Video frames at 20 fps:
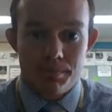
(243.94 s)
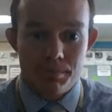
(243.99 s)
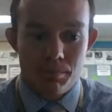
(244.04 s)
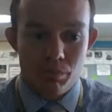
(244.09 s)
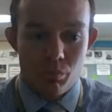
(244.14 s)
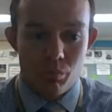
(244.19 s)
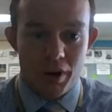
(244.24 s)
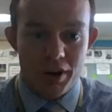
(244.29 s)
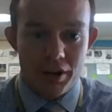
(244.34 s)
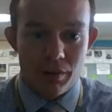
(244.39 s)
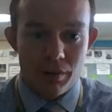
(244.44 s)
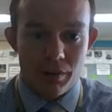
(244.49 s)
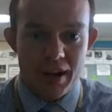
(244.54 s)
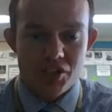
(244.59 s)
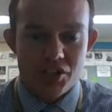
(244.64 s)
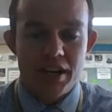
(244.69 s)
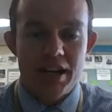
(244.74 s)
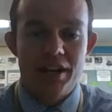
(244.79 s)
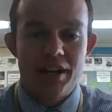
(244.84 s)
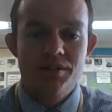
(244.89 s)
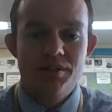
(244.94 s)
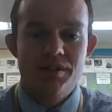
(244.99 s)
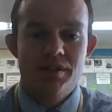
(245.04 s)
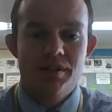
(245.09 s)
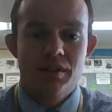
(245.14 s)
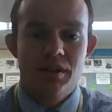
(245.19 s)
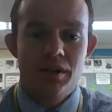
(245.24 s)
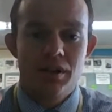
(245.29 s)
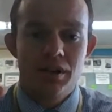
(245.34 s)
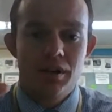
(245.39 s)
Write your rationales.
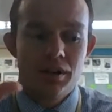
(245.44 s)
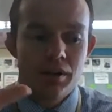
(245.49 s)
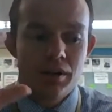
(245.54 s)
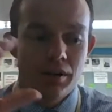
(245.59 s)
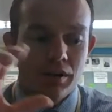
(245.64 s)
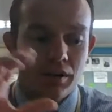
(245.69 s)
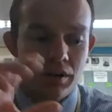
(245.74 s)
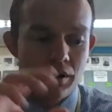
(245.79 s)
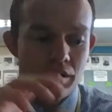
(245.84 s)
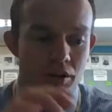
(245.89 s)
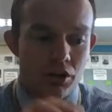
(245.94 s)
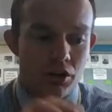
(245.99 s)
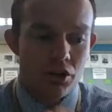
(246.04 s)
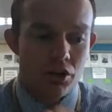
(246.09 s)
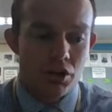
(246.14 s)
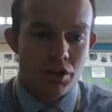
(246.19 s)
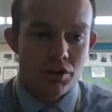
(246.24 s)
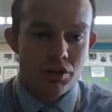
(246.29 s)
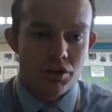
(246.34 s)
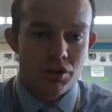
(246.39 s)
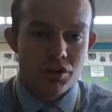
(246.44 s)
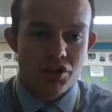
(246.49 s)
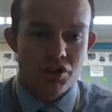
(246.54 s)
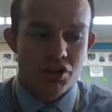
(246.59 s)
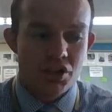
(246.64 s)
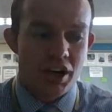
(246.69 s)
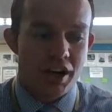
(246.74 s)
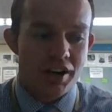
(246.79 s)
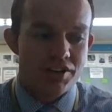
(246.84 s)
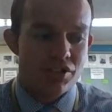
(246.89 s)

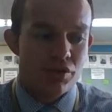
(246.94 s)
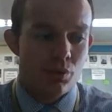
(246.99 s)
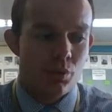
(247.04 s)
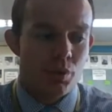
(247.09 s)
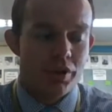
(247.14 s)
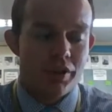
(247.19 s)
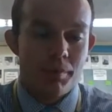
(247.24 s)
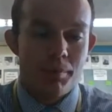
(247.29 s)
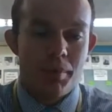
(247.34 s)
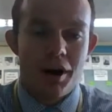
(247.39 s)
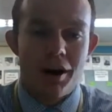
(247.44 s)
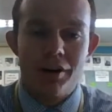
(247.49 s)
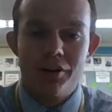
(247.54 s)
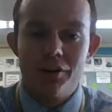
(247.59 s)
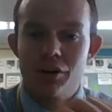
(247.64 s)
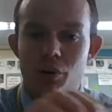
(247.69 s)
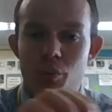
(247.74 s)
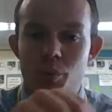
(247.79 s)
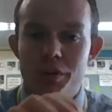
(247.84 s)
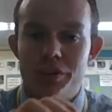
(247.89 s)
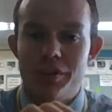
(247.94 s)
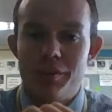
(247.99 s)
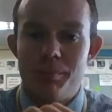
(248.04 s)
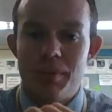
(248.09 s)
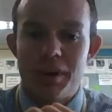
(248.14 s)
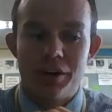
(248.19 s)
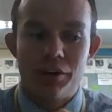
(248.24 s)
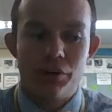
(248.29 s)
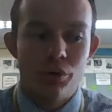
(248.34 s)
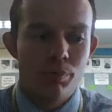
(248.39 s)
Discuss with a partner, with the
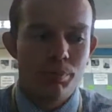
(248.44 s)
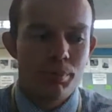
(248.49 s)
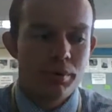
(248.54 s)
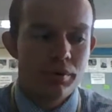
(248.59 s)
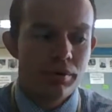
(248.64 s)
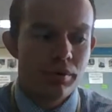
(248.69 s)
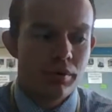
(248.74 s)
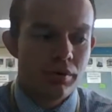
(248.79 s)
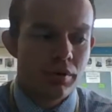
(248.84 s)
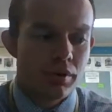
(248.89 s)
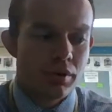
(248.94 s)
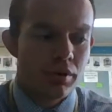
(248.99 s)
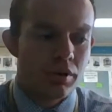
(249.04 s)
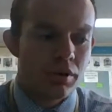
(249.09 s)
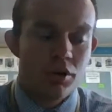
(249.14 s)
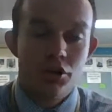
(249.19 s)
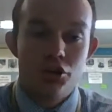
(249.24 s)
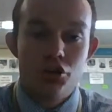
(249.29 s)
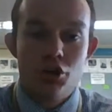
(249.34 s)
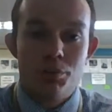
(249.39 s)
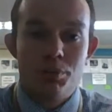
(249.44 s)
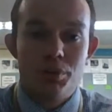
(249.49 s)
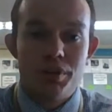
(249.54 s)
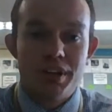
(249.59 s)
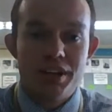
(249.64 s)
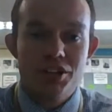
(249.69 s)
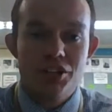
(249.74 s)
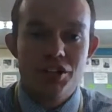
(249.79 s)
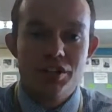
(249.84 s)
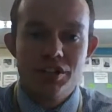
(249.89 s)
big group, your
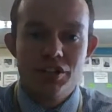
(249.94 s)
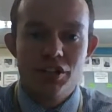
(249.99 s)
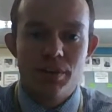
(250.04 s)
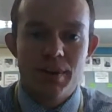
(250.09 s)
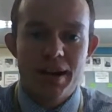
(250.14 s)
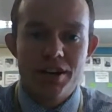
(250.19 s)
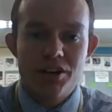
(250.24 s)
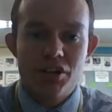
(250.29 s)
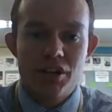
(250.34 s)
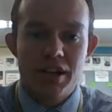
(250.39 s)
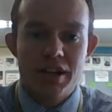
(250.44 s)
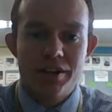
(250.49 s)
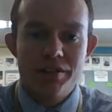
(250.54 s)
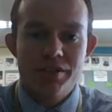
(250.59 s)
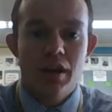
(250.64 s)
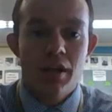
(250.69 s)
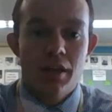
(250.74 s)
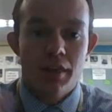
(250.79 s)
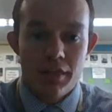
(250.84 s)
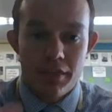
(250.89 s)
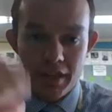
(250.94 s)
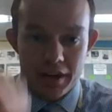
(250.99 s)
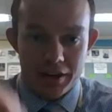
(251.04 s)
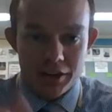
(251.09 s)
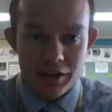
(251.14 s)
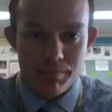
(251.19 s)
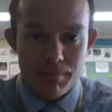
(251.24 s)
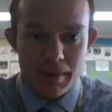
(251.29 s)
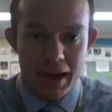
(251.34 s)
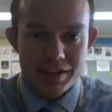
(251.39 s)
predictions and your rationales, then
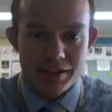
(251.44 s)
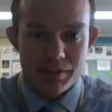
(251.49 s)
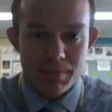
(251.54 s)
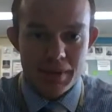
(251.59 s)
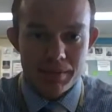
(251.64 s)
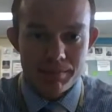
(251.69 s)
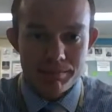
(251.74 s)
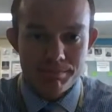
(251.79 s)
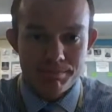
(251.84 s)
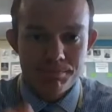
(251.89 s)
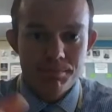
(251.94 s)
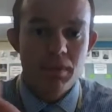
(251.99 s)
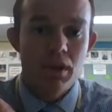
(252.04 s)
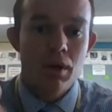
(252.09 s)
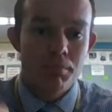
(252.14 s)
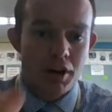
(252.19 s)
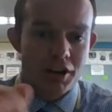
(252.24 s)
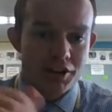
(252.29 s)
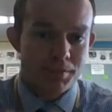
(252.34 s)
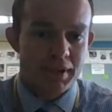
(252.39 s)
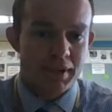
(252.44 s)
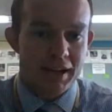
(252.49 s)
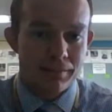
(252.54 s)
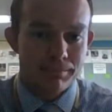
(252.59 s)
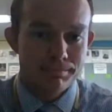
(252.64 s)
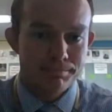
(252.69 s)
come back to me. Pause me now.